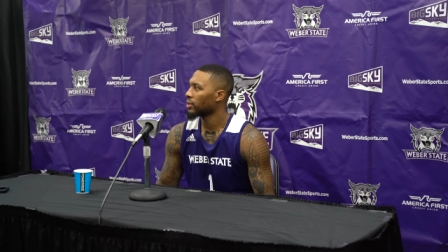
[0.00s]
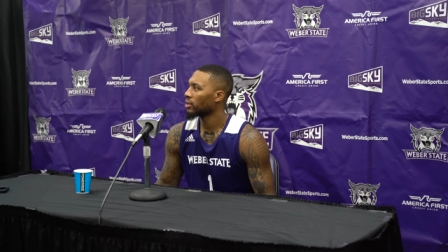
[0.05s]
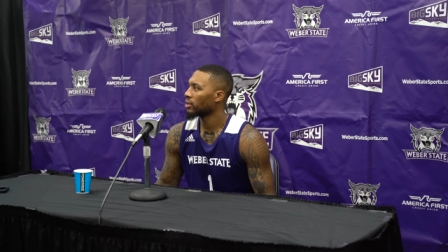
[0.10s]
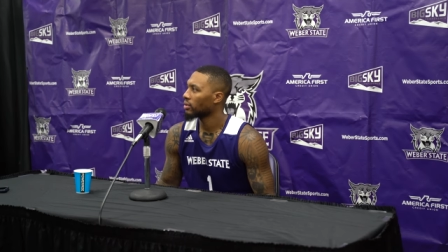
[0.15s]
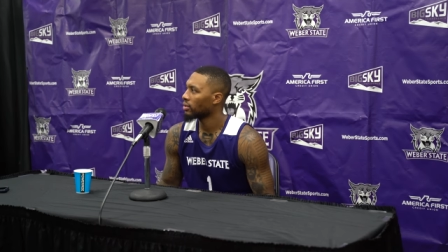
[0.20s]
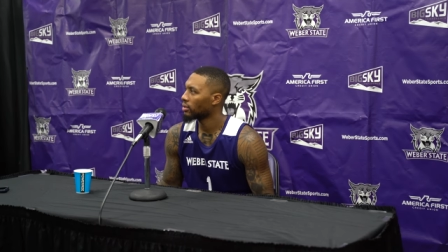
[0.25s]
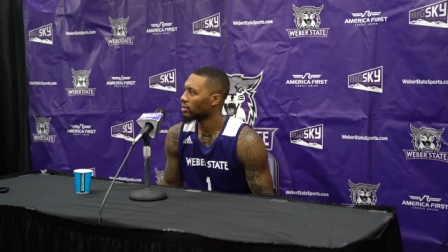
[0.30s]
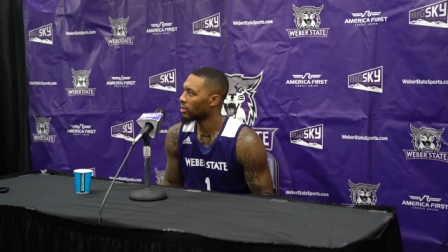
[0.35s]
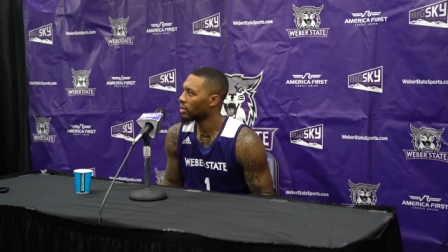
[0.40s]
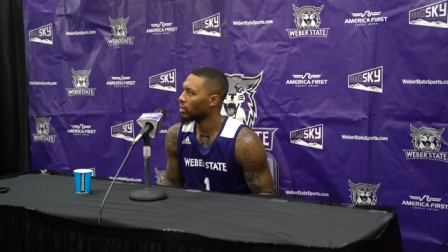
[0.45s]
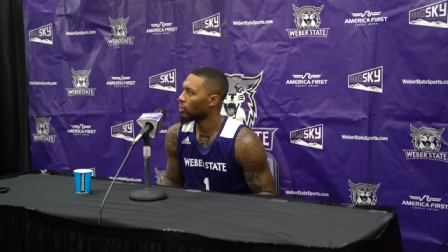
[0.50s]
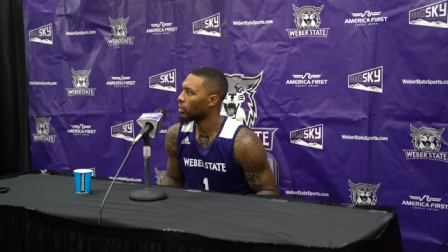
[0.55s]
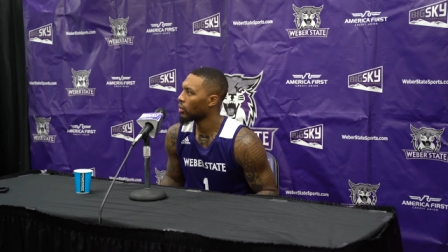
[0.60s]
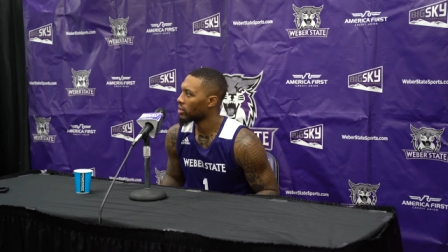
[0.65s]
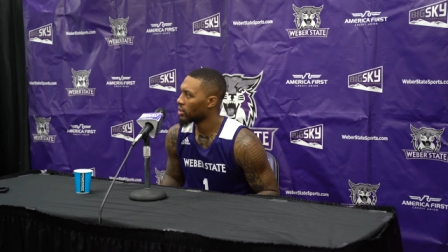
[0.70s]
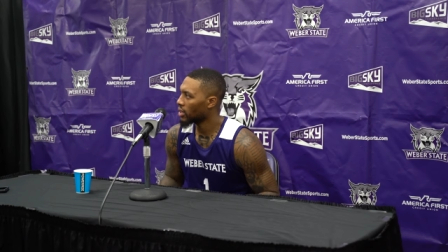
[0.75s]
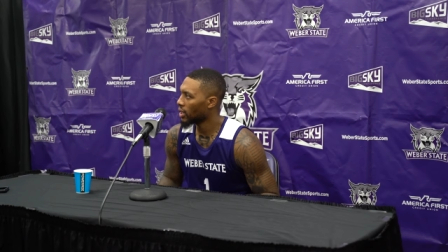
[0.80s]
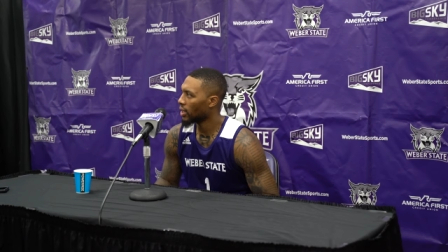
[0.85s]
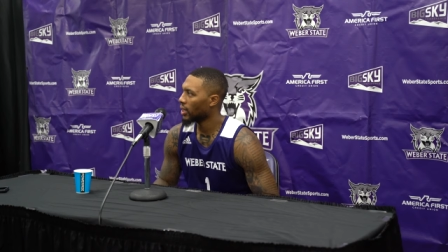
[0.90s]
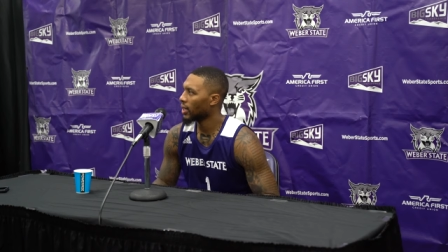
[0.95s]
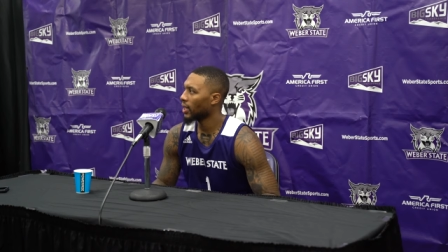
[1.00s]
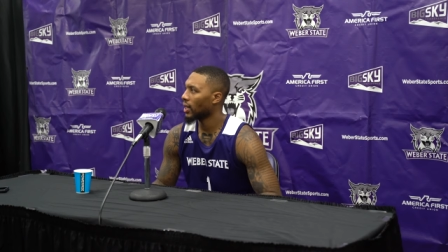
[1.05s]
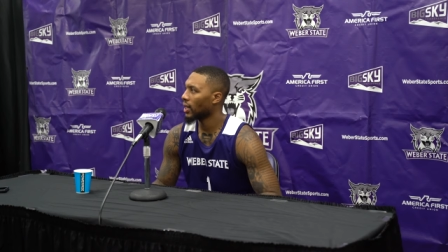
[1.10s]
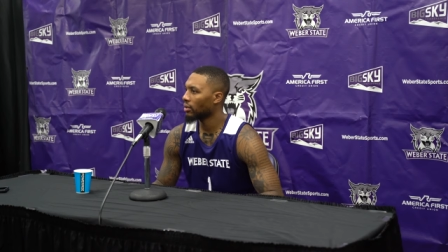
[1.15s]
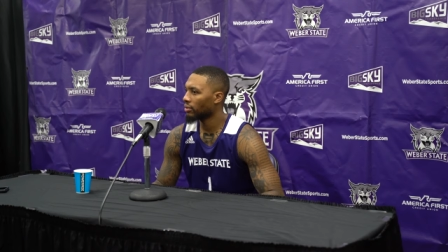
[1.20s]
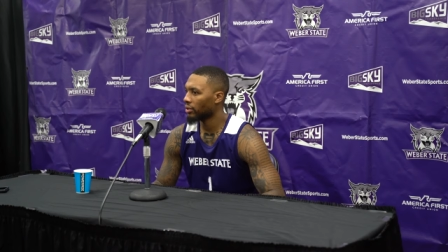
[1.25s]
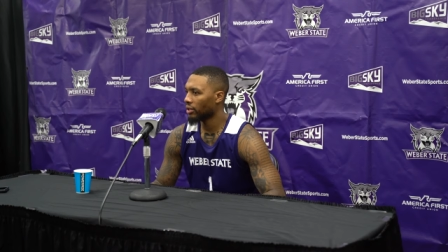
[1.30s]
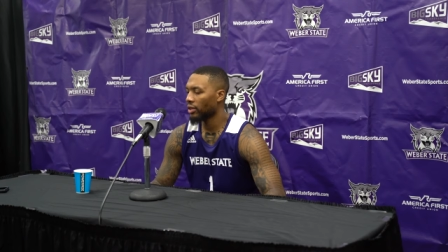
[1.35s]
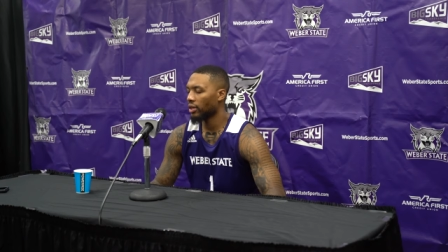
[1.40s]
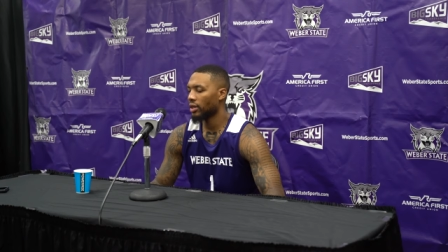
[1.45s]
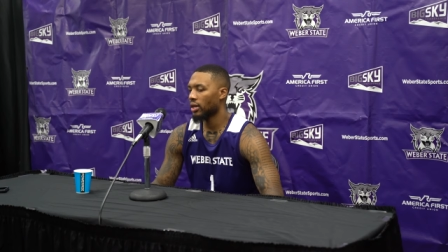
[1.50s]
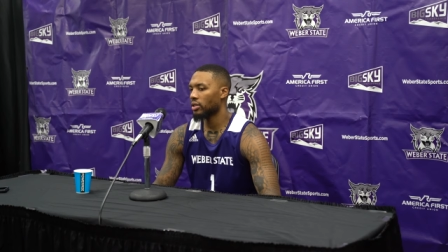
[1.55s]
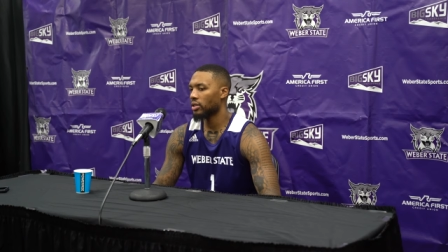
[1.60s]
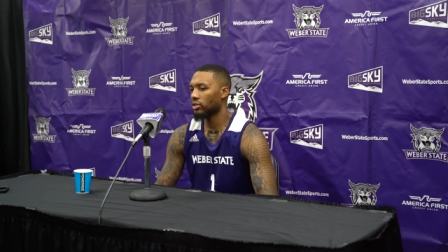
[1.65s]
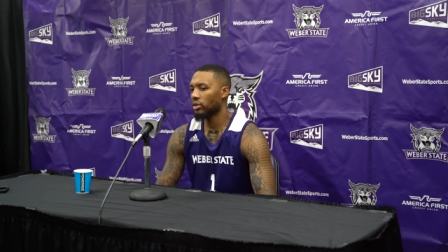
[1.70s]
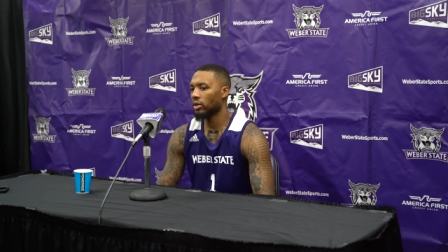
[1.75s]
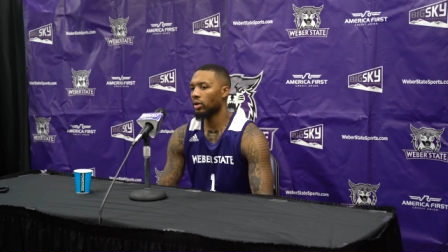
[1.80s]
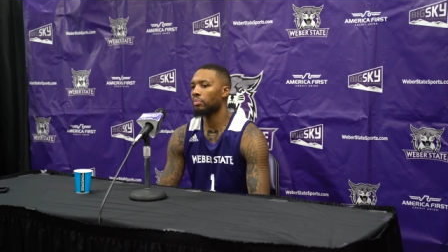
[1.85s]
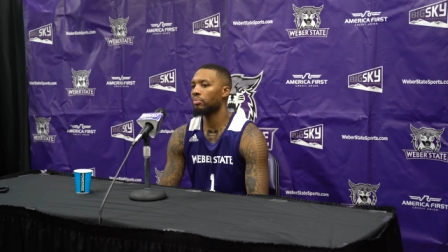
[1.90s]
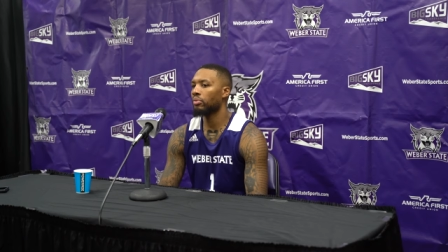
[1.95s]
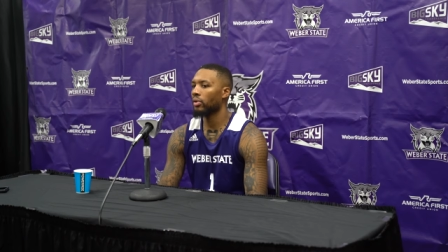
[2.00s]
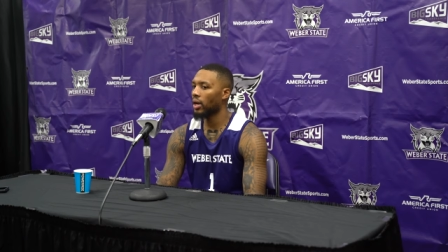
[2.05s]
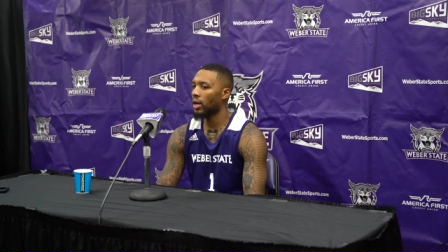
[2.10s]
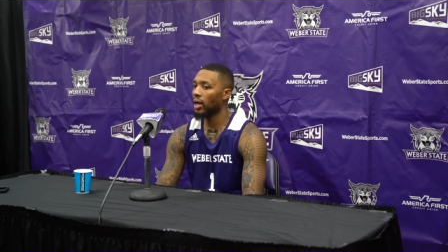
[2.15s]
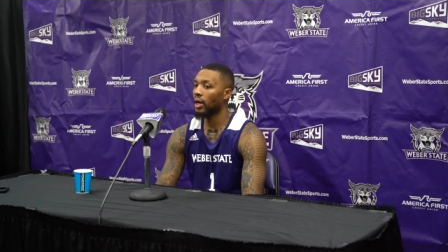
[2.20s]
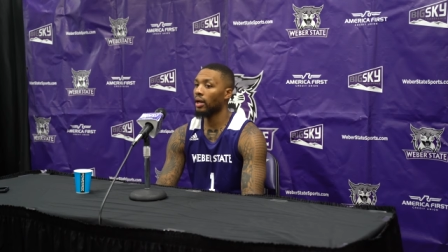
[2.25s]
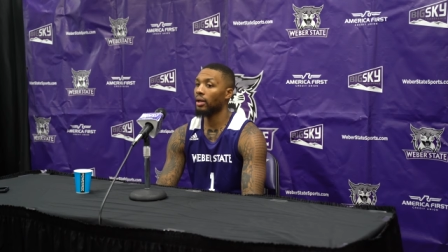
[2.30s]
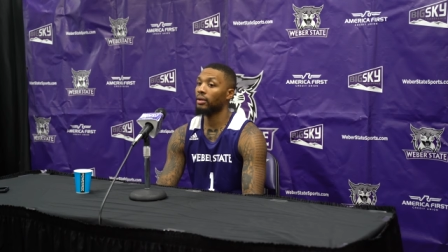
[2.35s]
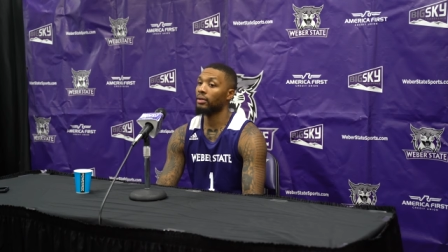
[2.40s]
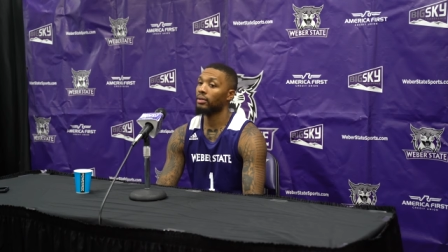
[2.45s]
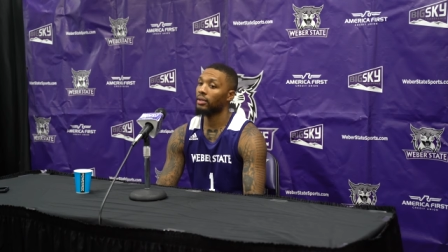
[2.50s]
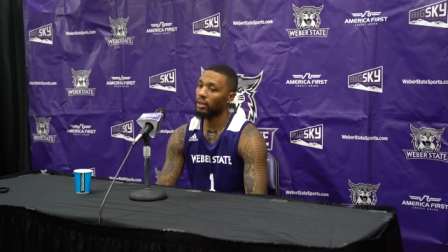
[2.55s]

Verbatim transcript: And then once I got out there and I saw the pride